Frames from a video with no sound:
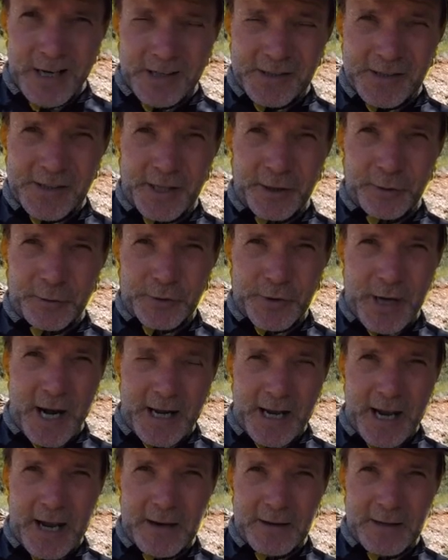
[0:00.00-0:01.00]
single
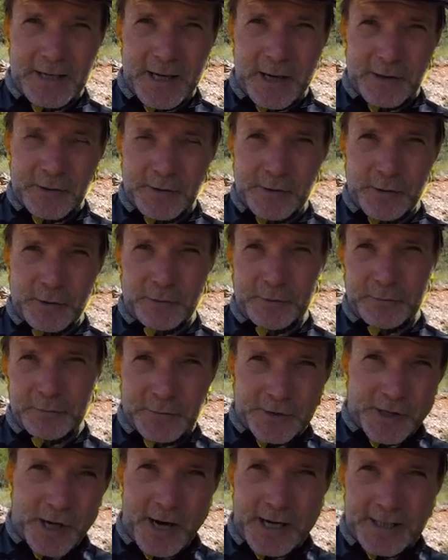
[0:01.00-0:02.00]
track, you know, sort of
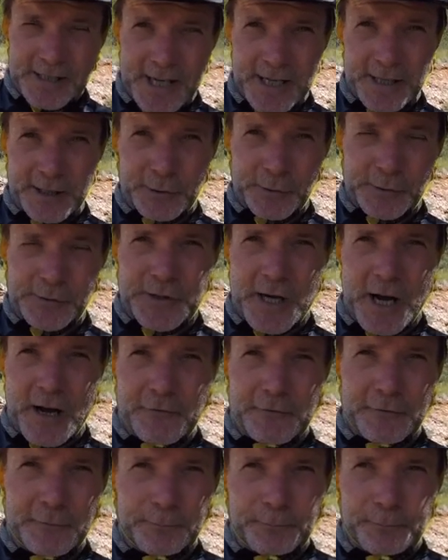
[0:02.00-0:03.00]
tight technical stuff,